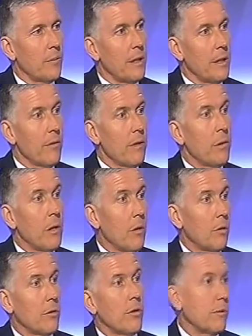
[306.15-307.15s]
deliver them a
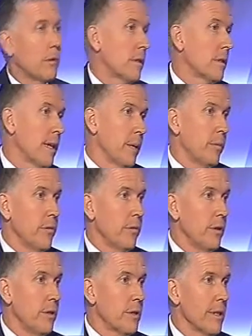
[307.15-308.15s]
long-term sustainable
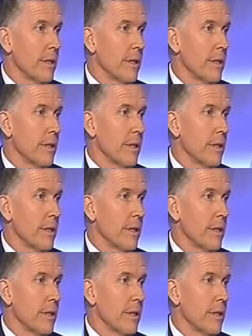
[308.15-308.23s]
future